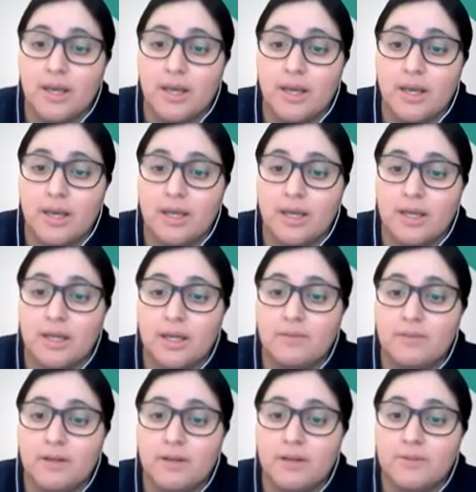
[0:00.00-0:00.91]
And
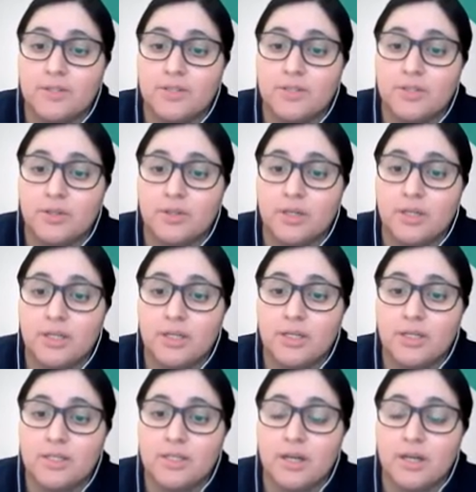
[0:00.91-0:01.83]
even if the student
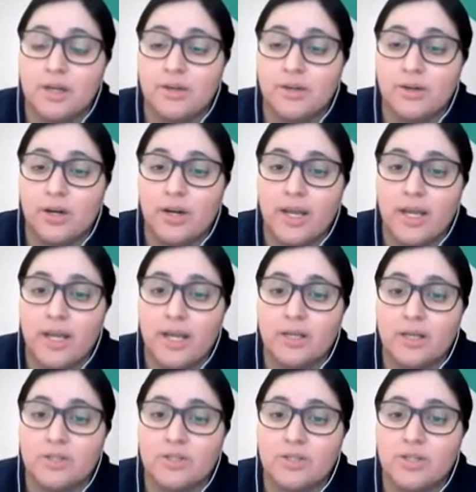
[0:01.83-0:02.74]
is
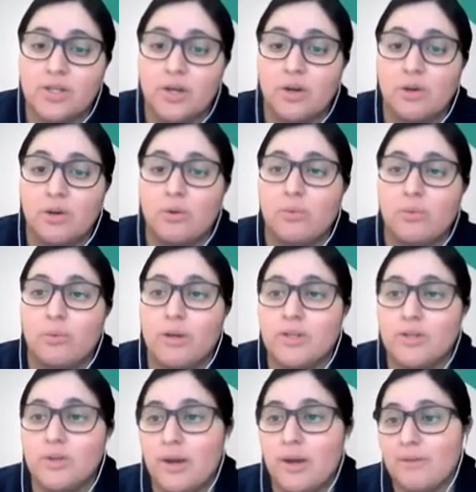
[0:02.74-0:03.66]
underage. So we
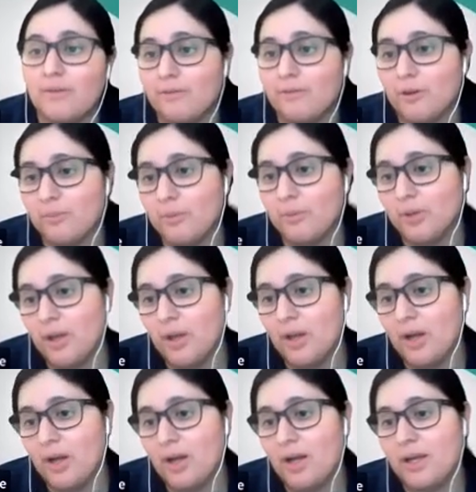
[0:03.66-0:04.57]
do have a FERPA
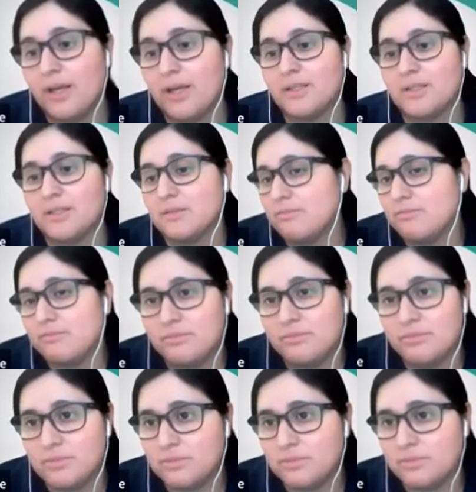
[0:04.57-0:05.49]
law. It's
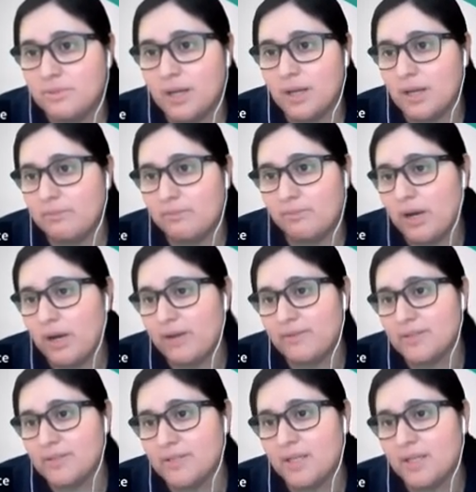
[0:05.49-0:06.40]
uh,
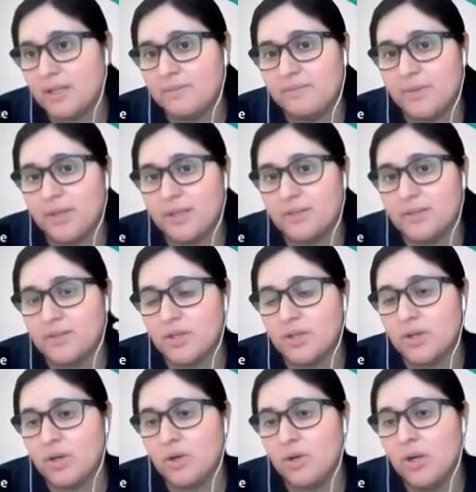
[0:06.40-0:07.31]
privacy. And
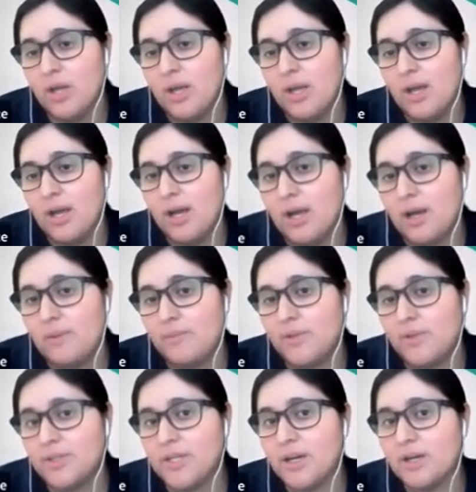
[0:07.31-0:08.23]
so um,
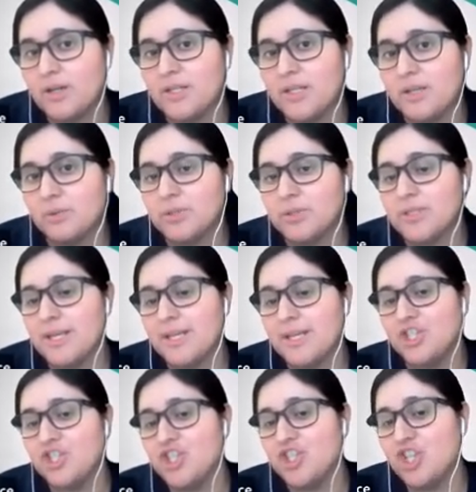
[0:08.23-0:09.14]
the DRC will say
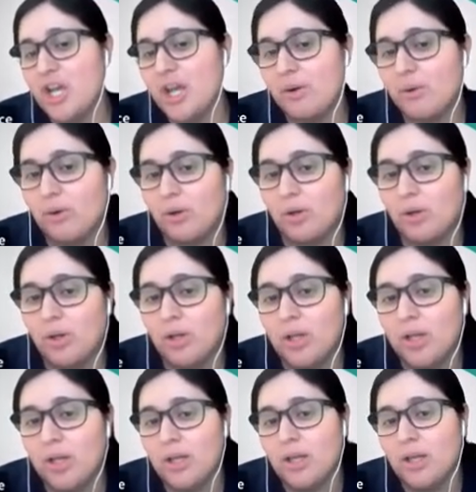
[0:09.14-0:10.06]
general
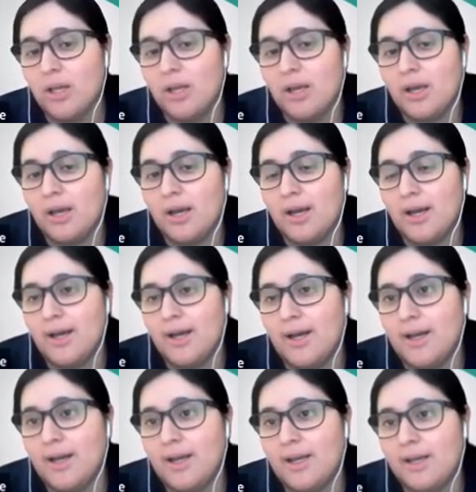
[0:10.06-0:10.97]

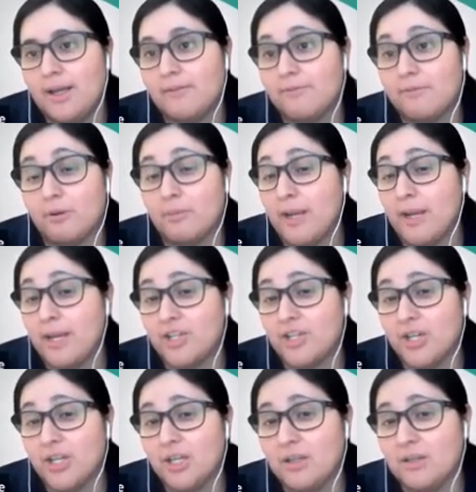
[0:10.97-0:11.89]
uh
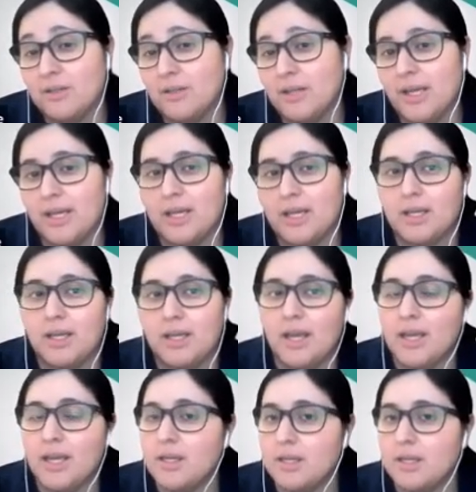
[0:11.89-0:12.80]
information like
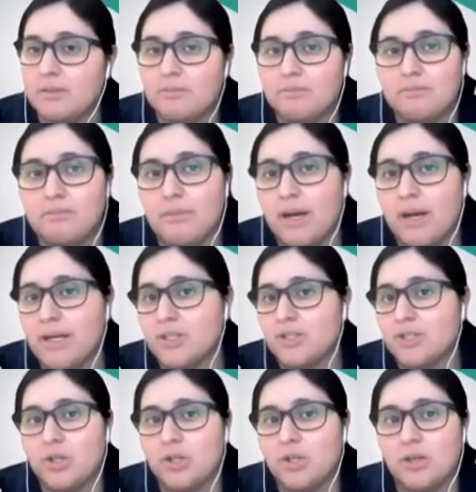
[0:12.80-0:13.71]
hey did my
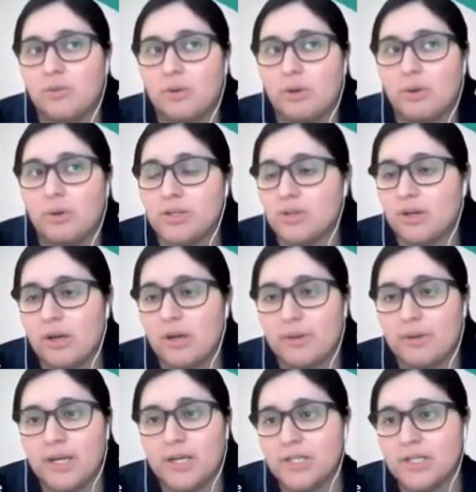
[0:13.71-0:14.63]
student request their
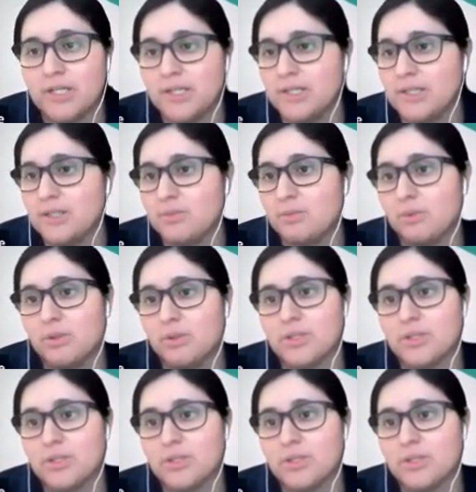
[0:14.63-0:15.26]
accommodations we'll